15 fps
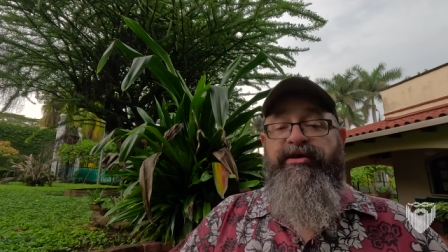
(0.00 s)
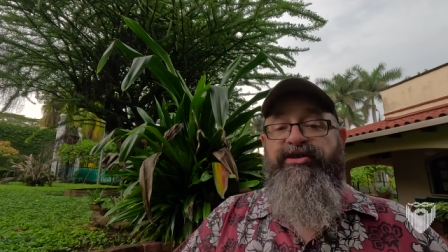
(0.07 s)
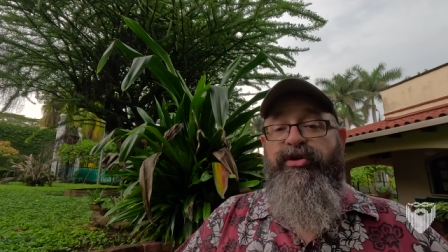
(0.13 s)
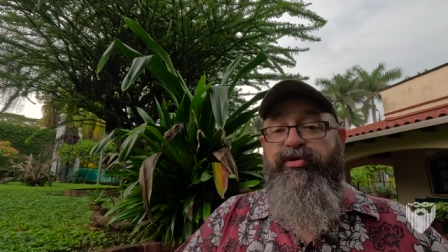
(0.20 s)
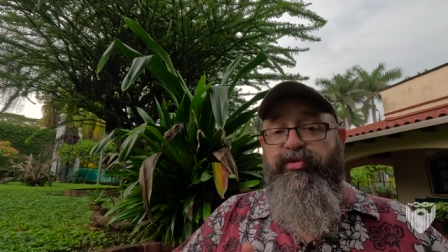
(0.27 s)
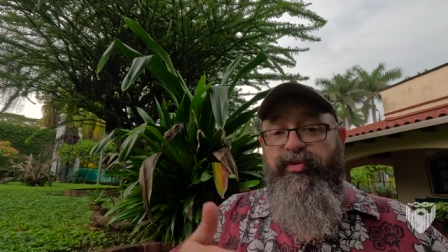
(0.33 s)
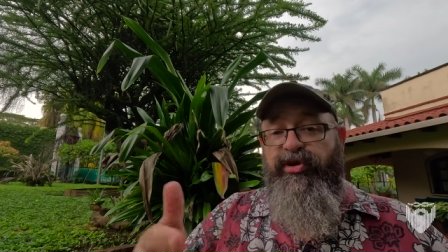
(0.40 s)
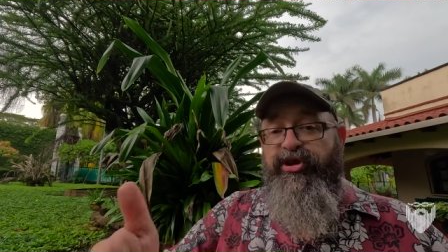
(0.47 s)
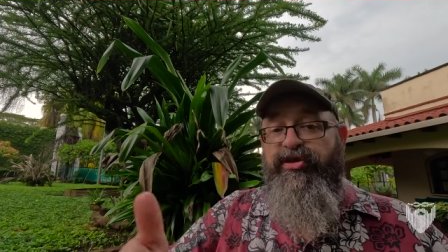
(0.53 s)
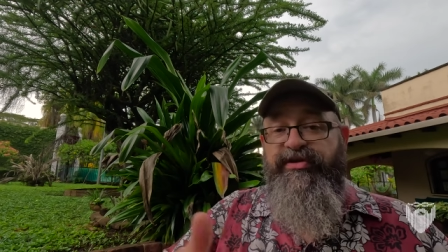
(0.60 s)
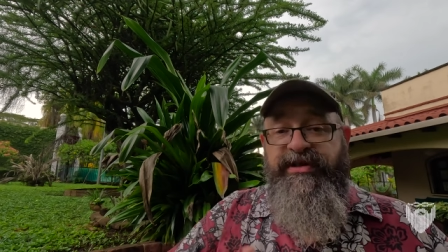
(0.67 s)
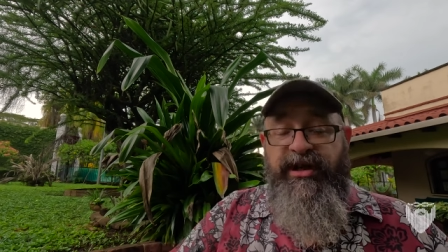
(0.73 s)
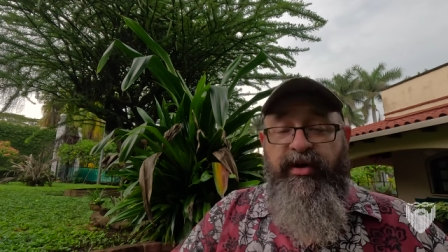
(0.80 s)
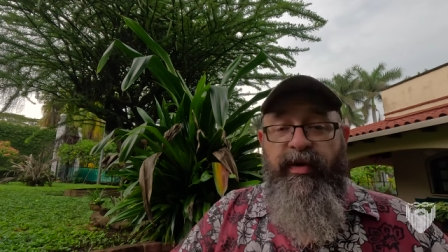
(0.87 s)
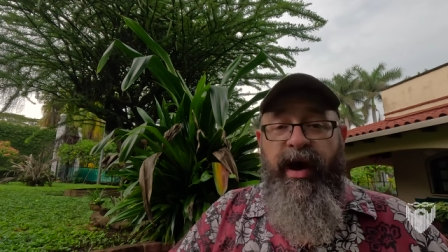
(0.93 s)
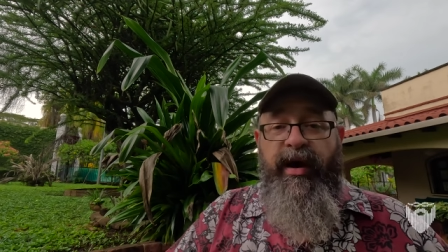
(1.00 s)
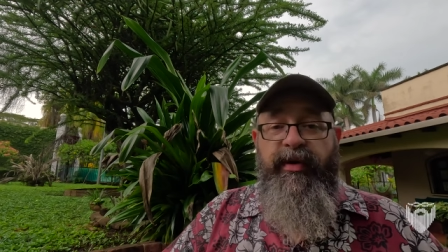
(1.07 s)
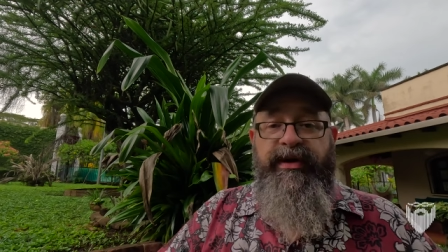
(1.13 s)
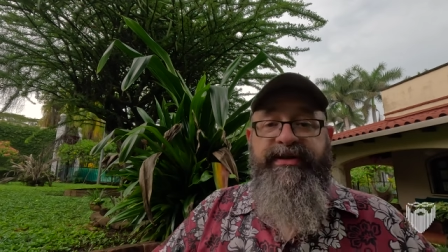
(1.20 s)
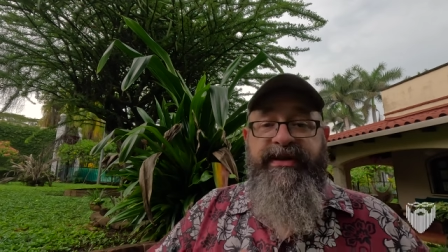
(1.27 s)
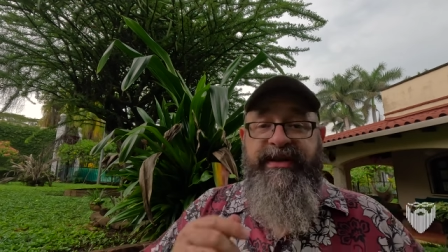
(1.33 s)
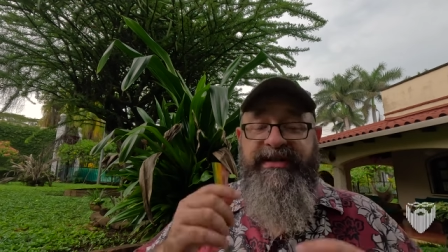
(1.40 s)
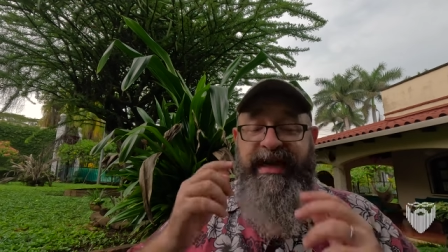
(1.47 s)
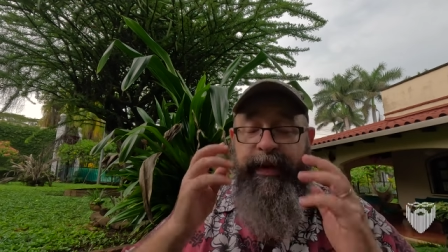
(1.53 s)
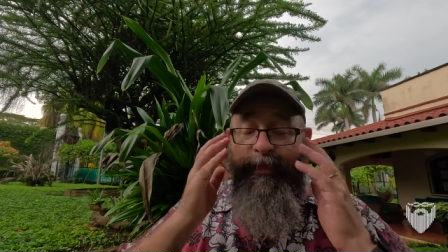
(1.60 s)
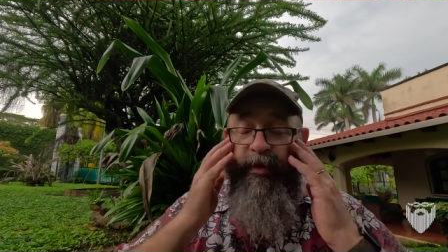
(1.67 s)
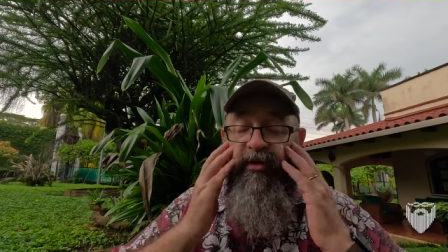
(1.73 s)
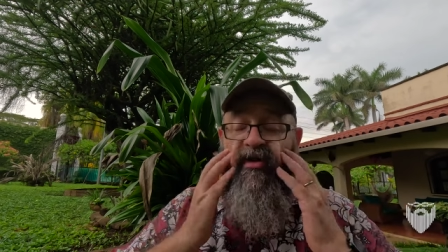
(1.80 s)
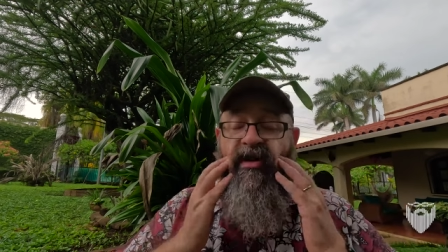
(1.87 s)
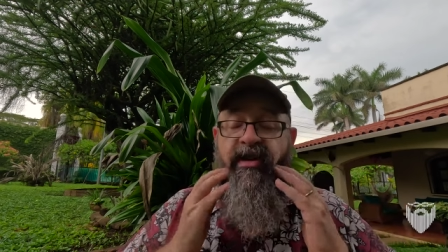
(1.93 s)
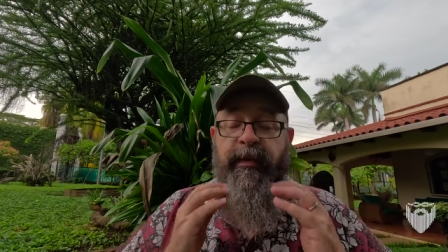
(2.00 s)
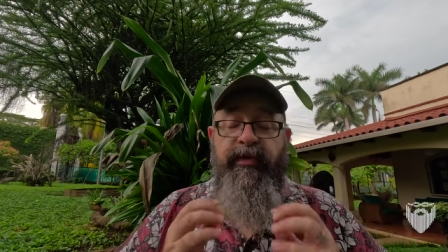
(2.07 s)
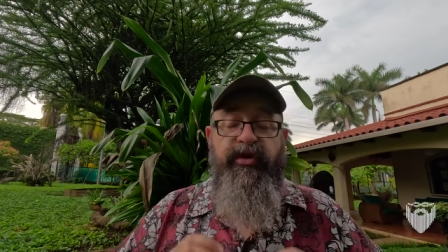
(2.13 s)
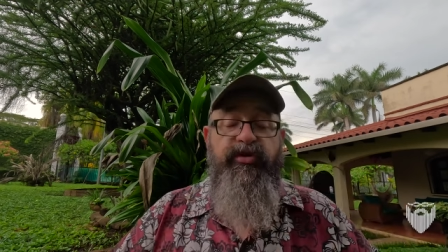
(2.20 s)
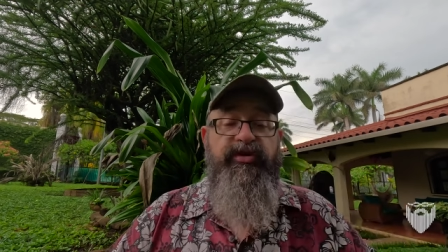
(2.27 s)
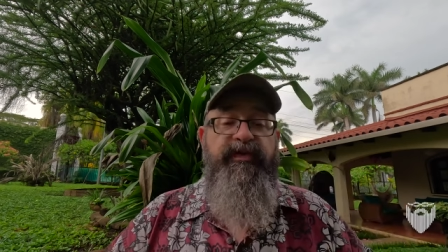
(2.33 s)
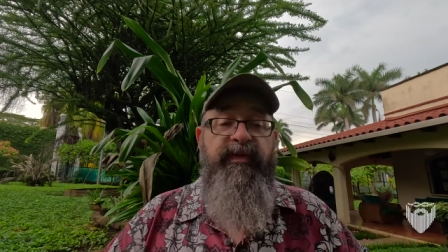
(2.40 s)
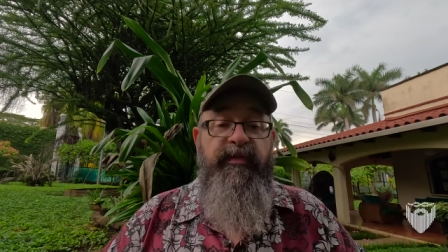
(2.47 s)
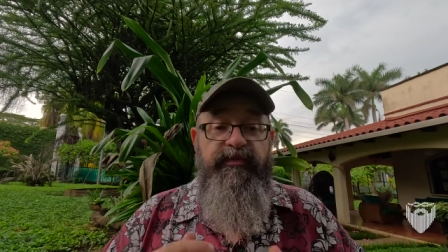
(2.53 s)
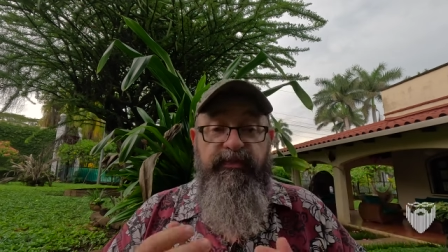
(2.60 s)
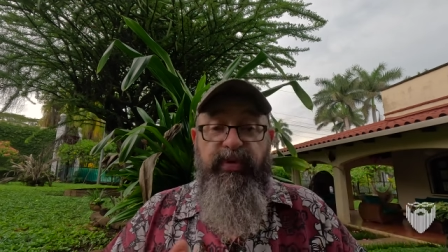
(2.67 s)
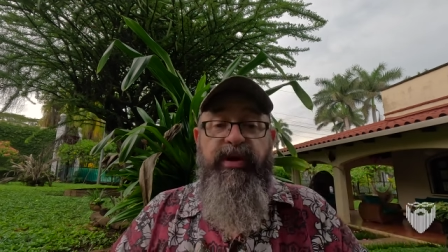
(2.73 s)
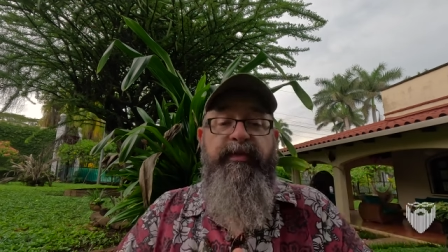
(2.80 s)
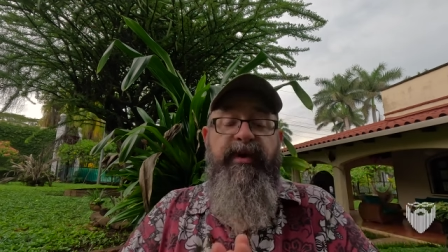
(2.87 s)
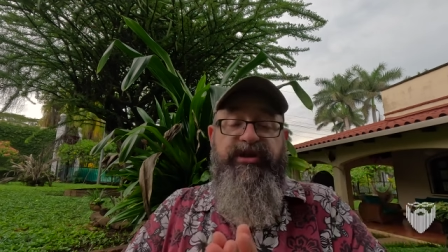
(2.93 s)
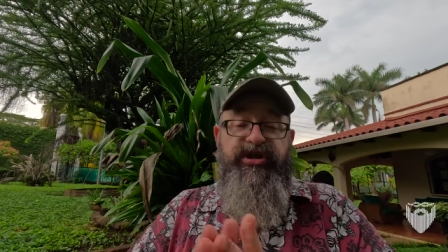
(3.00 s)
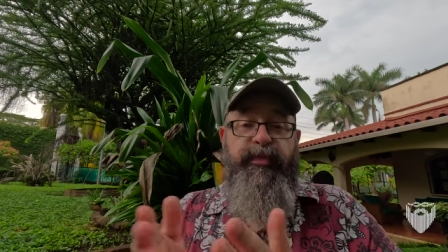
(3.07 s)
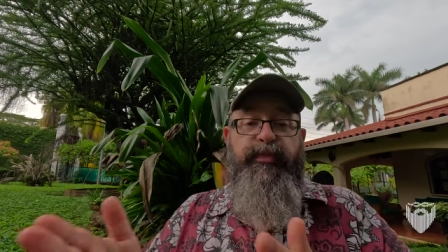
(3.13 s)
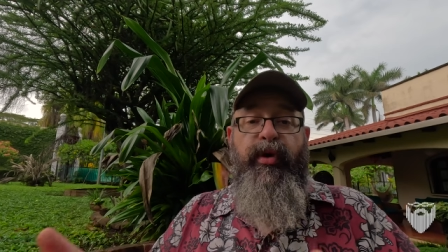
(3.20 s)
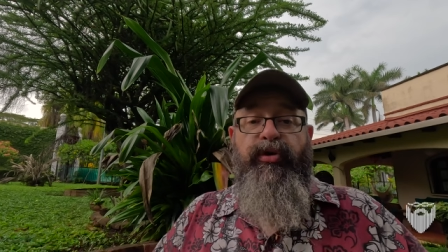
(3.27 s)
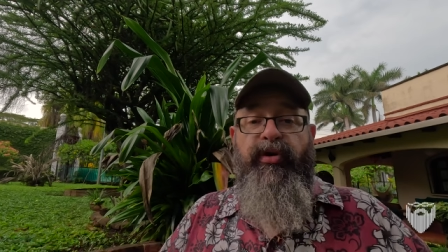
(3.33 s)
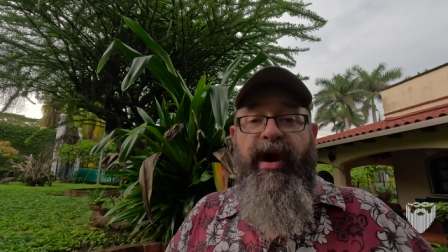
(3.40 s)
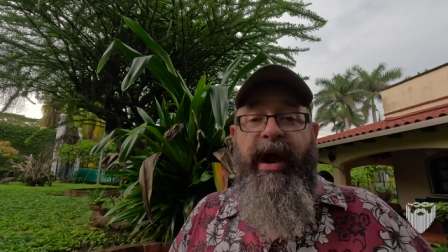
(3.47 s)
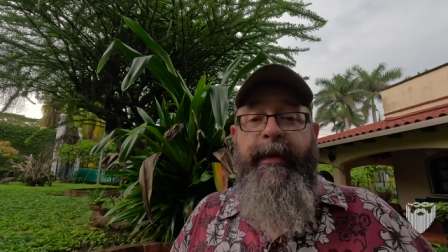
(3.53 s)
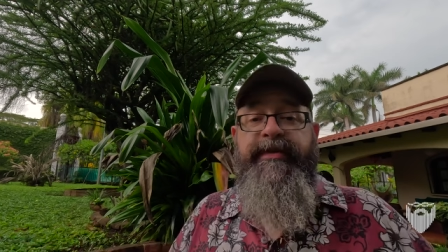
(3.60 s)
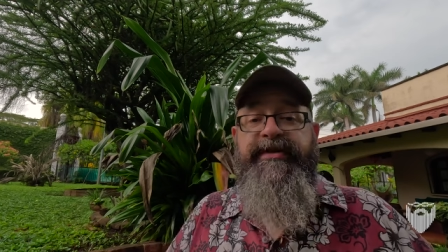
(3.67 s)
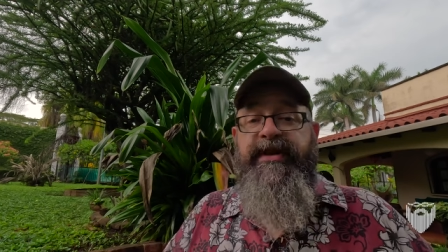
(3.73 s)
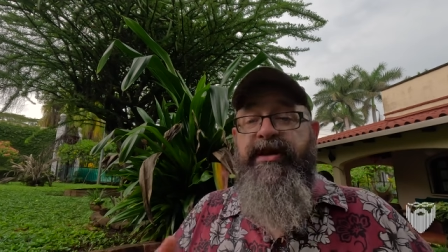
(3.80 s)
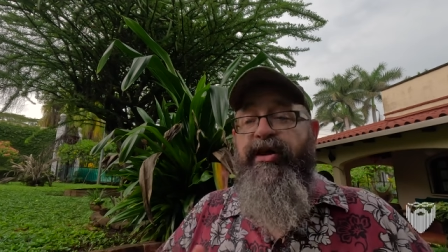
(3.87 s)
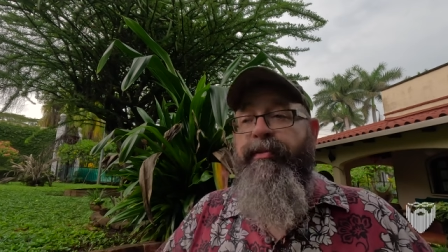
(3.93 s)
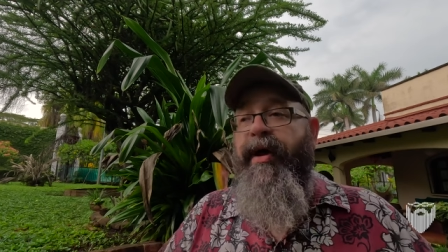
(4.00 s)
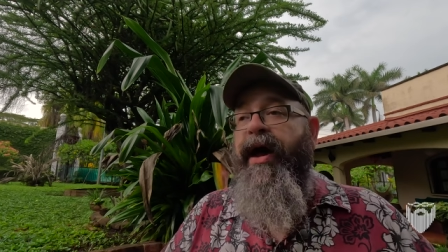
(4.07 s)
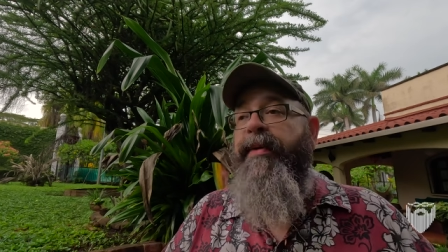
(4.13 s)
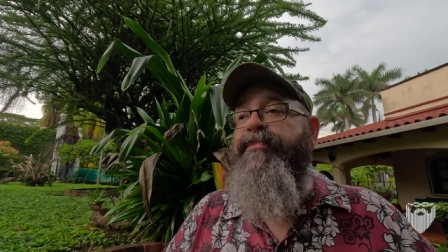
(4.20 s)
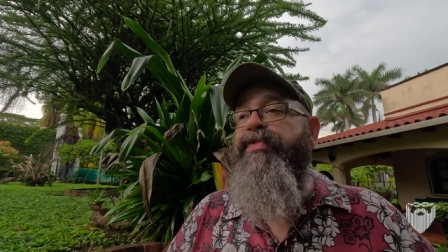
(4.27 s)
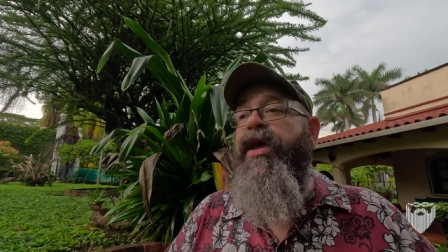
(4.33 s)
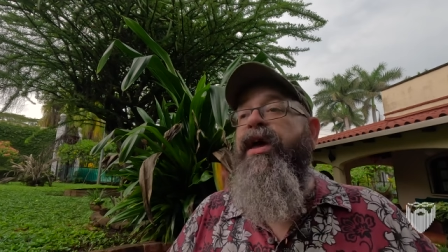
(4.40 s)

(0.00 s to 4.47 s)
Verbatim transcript: So we'll use Nicaragua as an example, someone who is pretty much the polar opposite nearby.